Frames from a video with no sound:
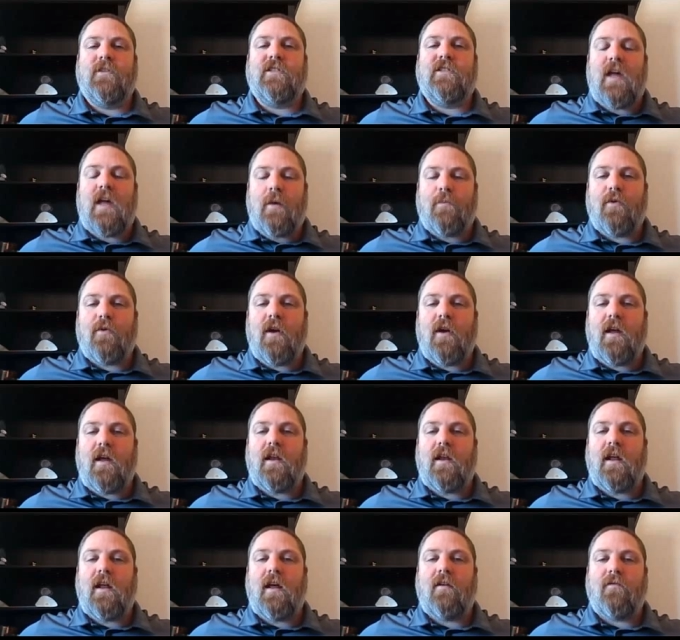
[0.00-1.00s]

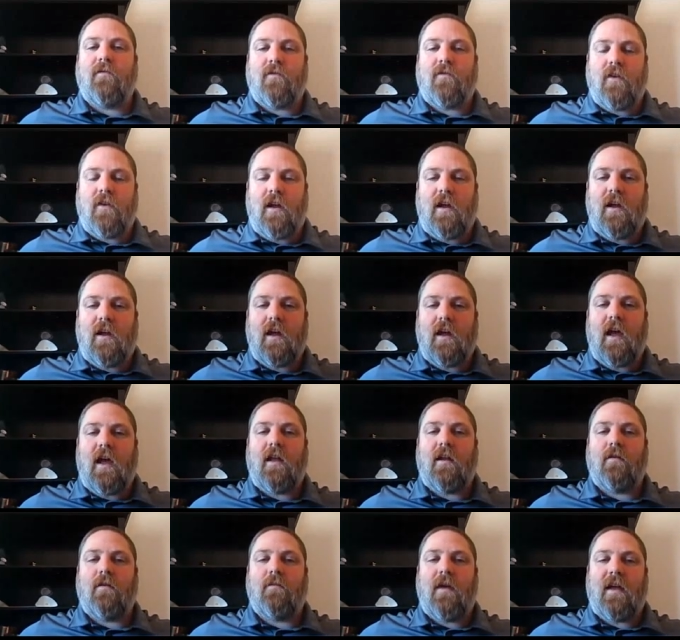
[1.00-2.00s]
separate and free
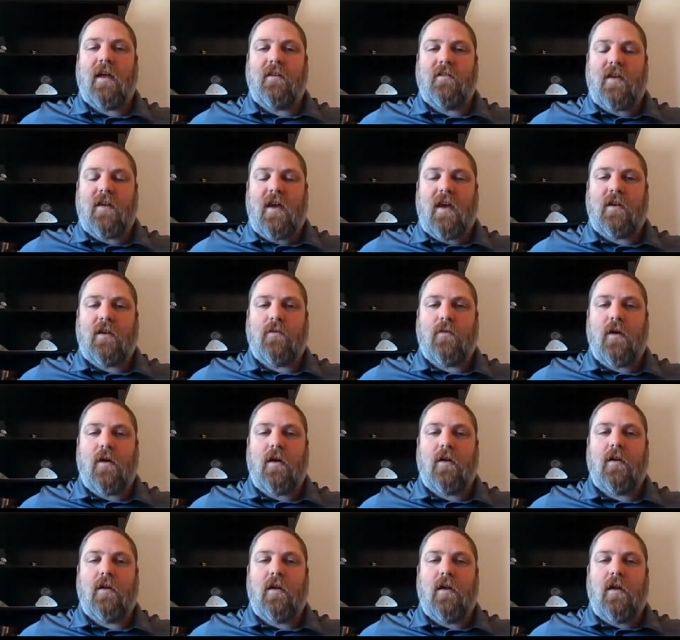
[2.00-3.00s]
and maintained
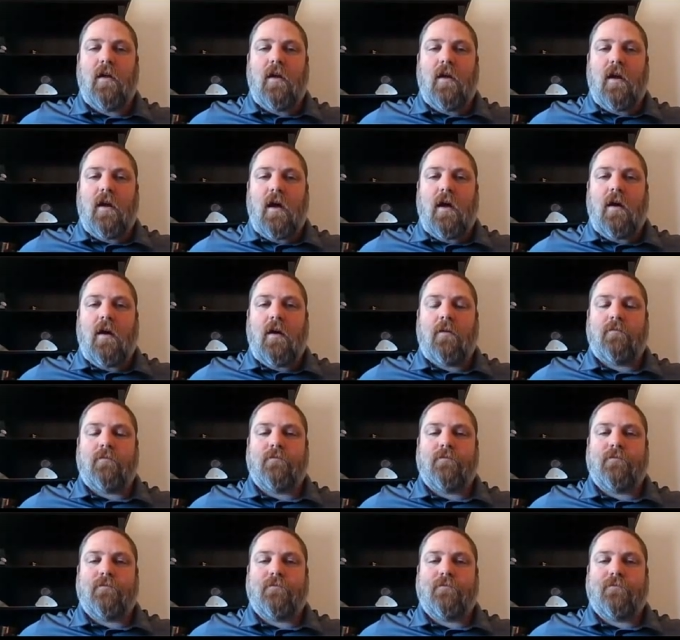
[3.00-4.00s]
well,
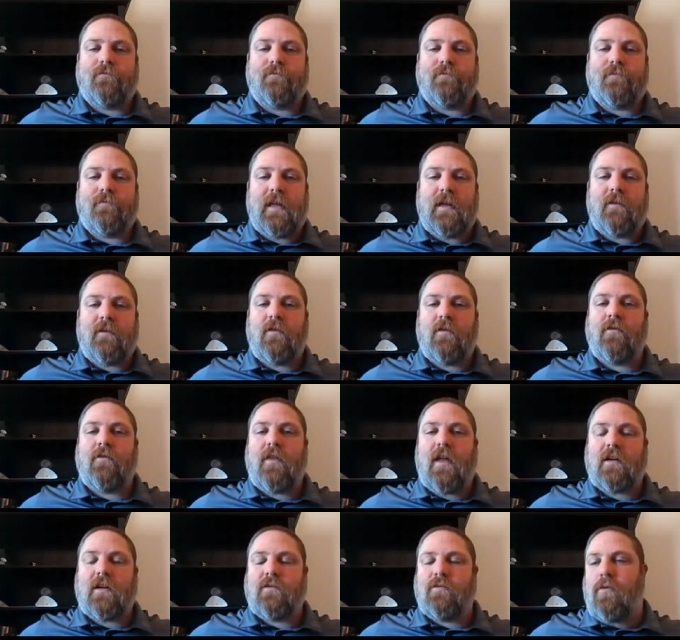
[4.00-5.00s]
it
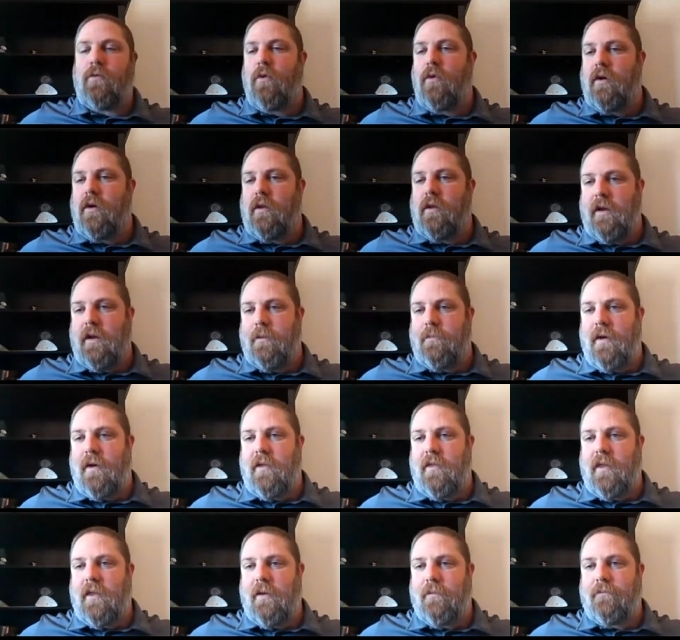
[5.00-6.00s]
reflects poorly
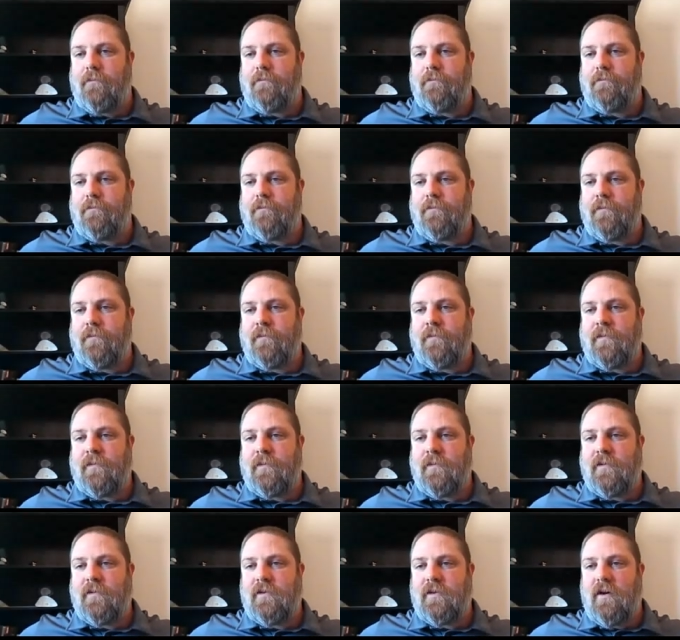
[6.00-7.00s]
upon them.
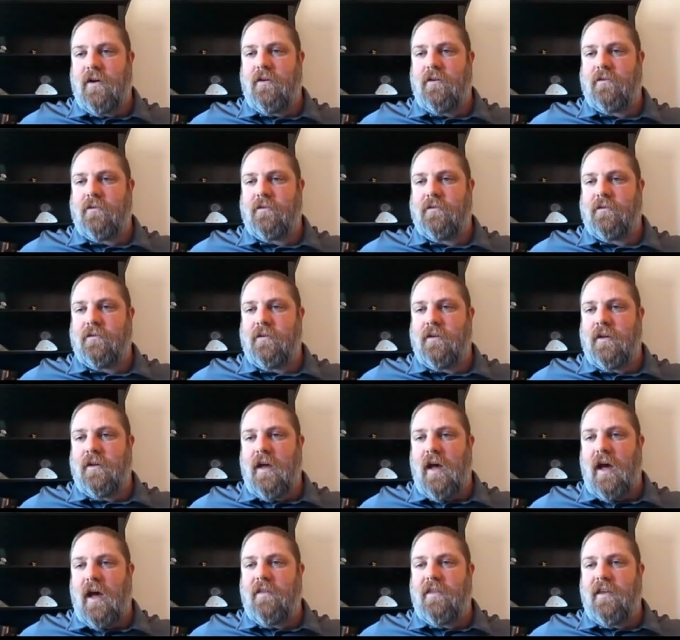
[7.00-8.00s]
So
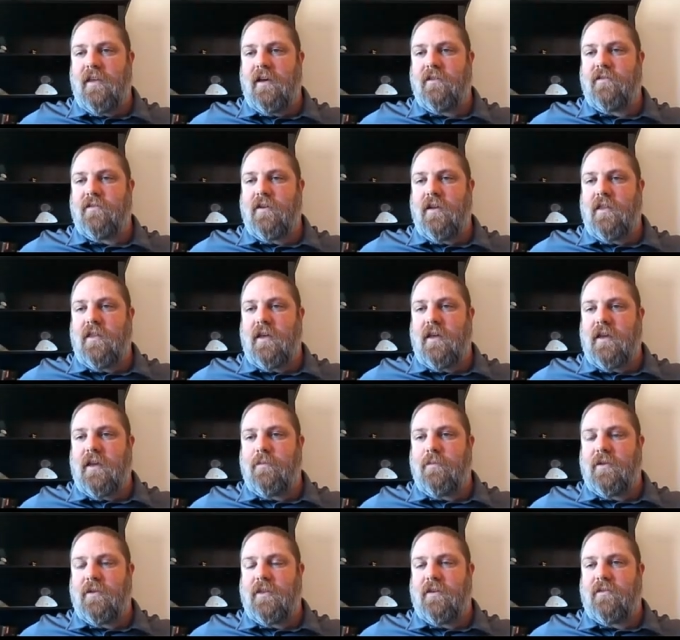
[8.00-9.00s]
I think it's good that they
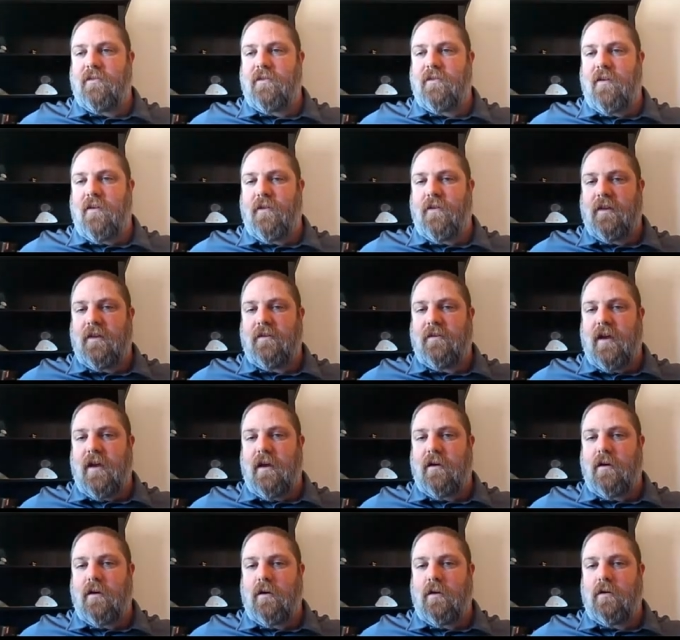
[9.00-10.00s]
put this stuff in the
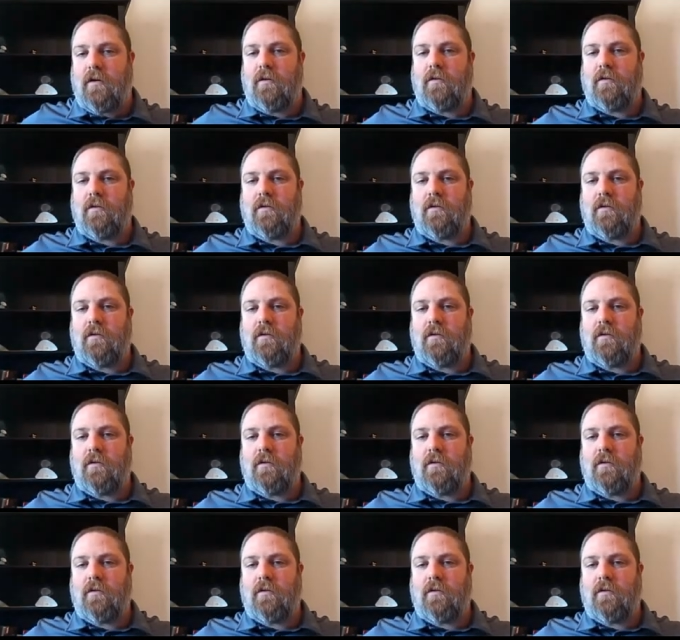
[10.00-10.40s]
standard.